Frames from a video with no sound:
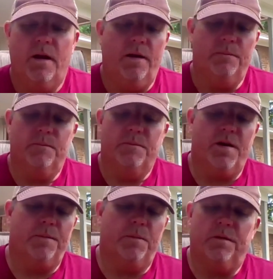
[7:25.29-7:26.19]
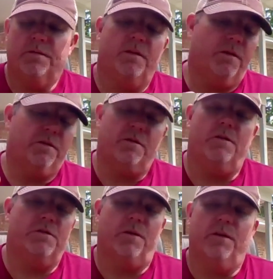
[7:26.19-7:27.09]
Um, Jamie Burleson, our,
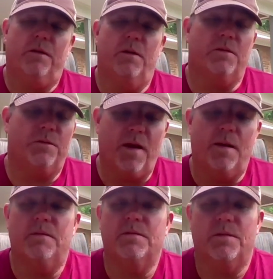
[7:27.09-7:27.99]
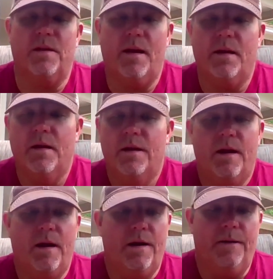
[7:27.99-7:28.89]
our strength coach, is fabulous with that.
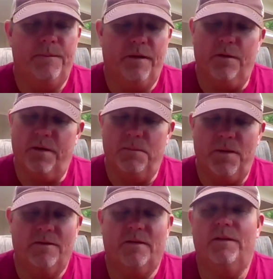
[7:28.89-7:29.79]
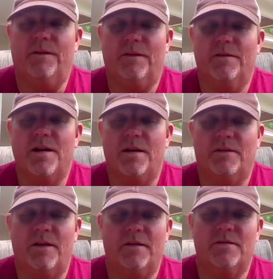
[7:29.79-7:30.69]
Um, you know, he basically sends out a
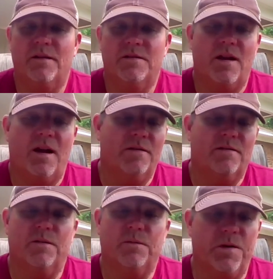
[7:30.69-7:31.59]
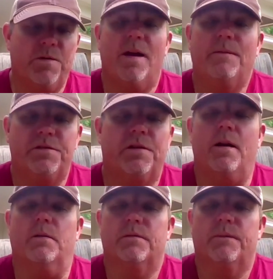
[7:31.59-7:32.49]
text to each guy and says, "What do you have at your
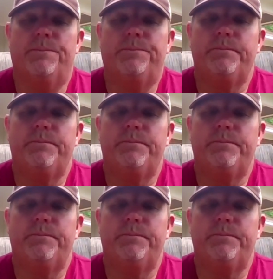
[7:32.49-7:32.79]
house?